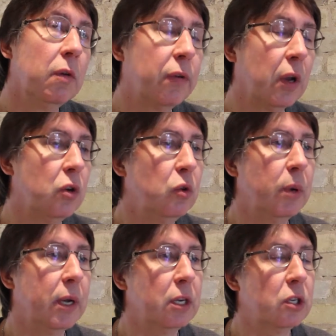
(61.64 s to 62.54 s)

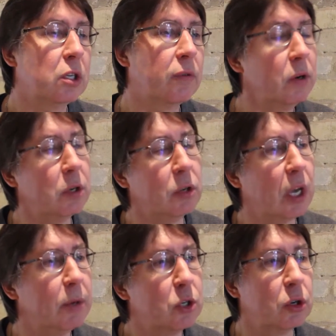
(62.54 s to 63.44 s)
flow-based
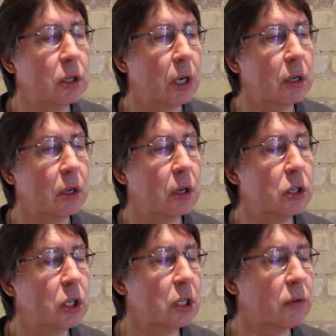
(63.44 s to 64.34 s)
photochemistry
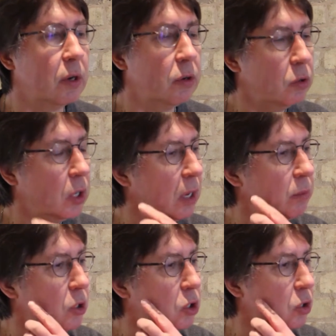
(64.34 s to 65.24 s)
technologies,
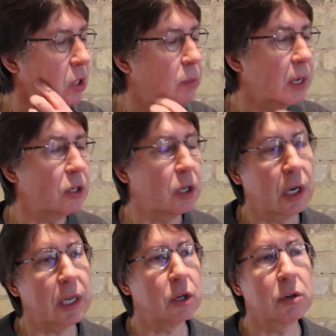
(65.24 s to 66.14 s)
photochemistry-based
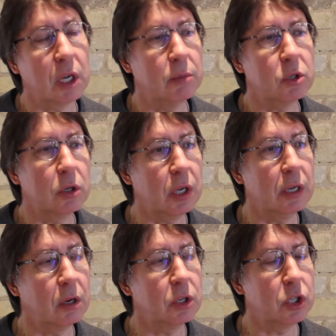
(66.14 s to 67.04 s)
electrochemistry
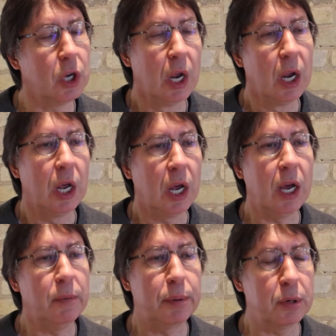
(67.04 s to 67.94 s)
technologies,
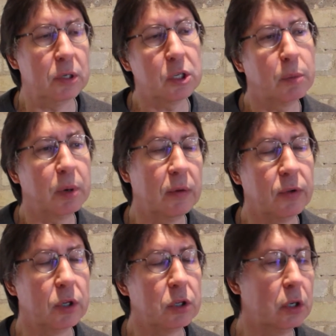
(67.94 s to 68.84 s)
and principally
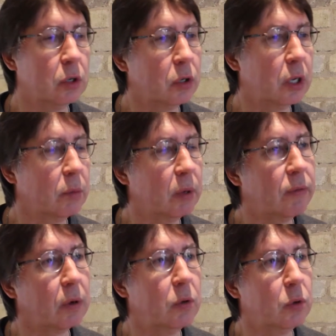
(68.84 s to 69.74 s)
for this talk it'll be
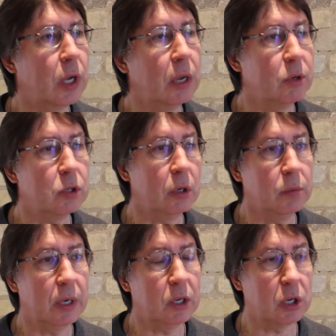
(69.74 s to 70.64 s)
flow
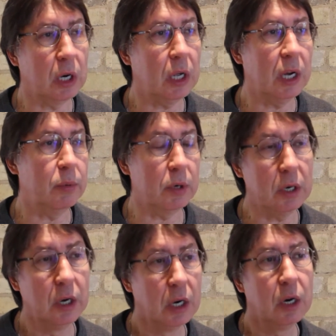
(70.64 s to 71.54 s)
chemistry-based
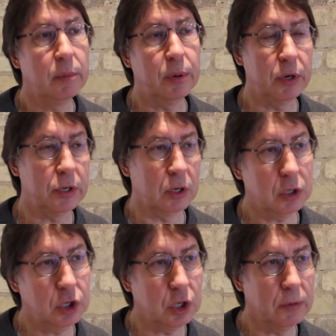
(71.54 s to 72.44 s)
library
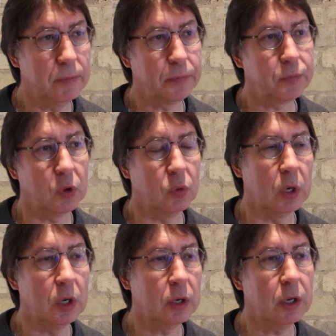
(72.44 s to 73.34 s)
production
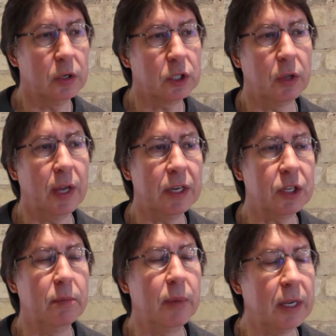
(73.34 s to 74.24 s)
work, and so
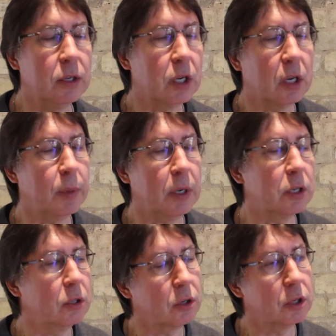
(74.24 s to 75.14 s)
that's the main
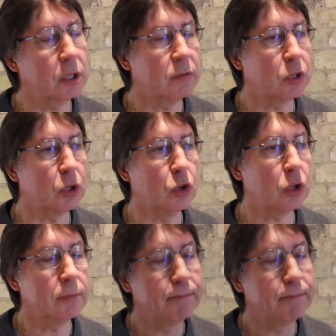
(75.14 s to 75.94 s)
topics and thrust of the talk.